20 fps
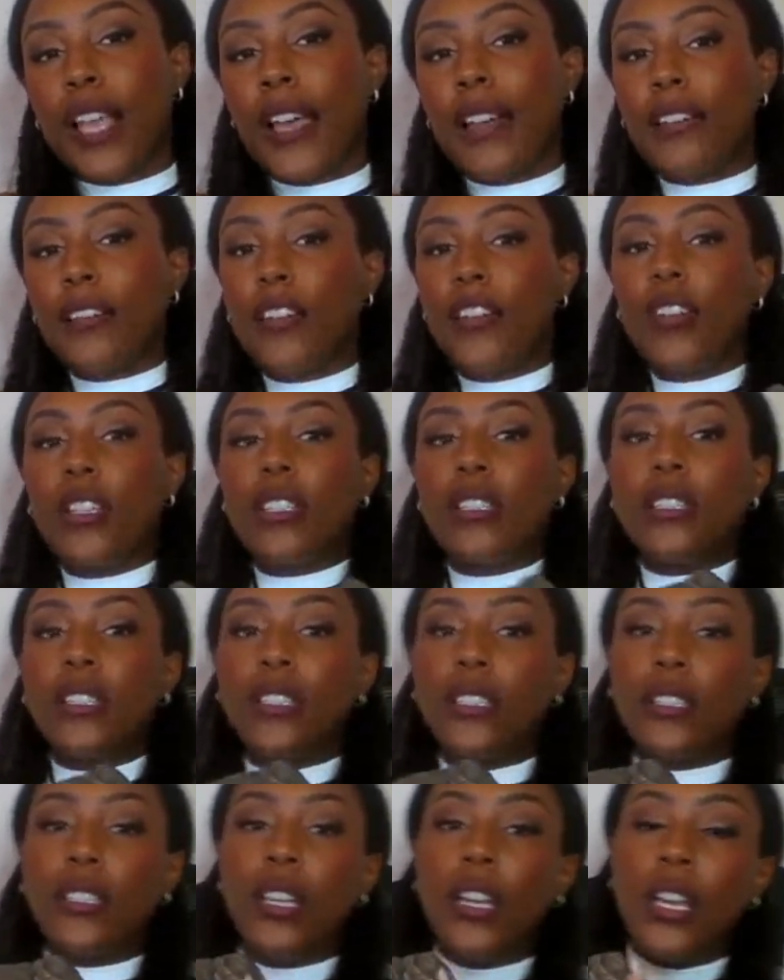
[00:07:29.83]
I don't know, because
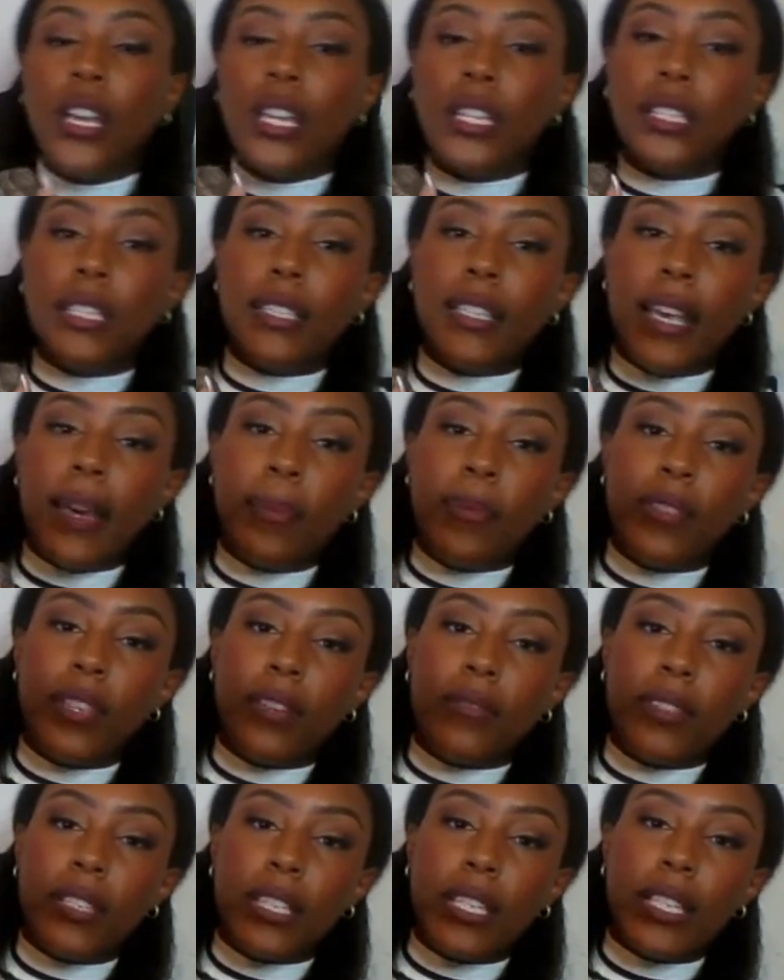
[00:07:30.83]
the depth
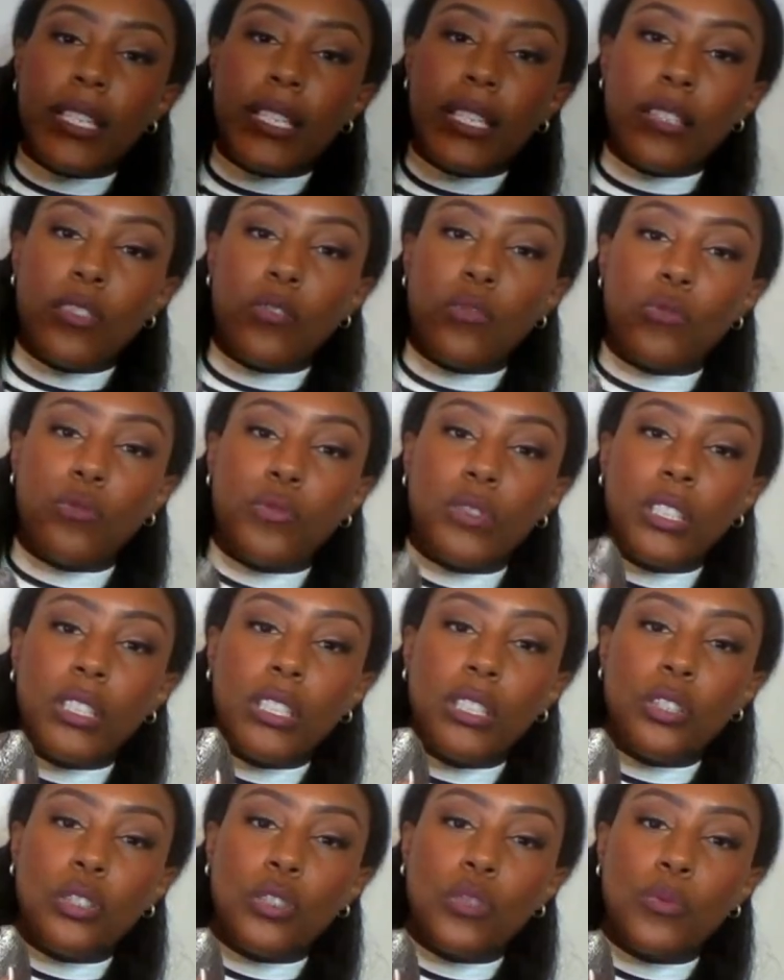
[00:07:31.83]
of it isn't
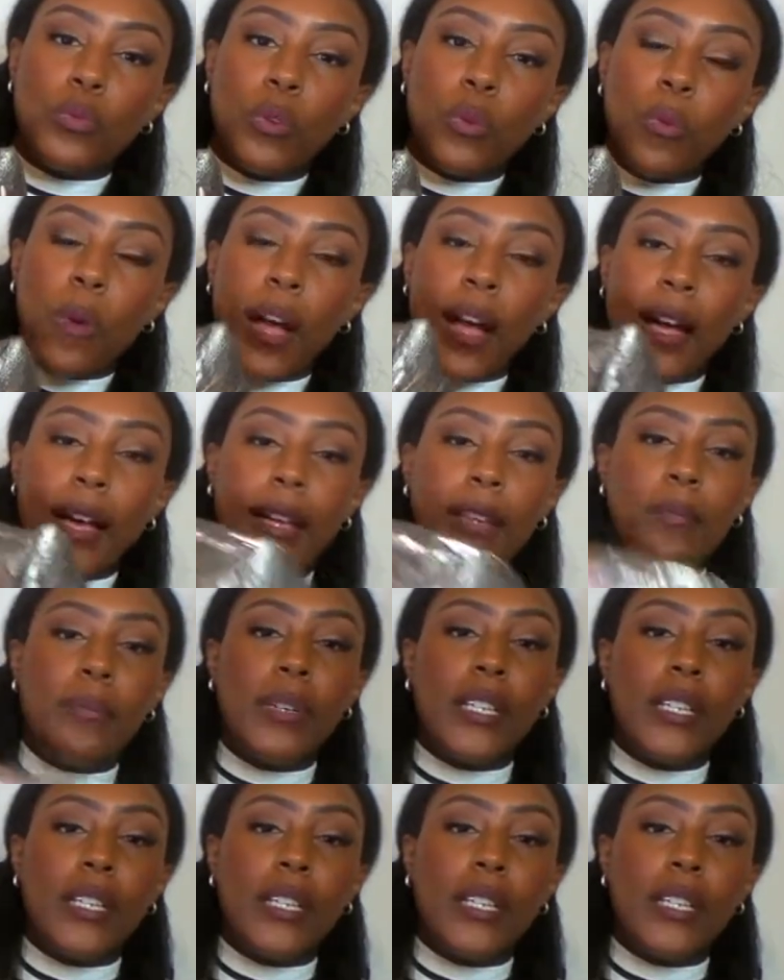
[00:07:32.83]
really super wide,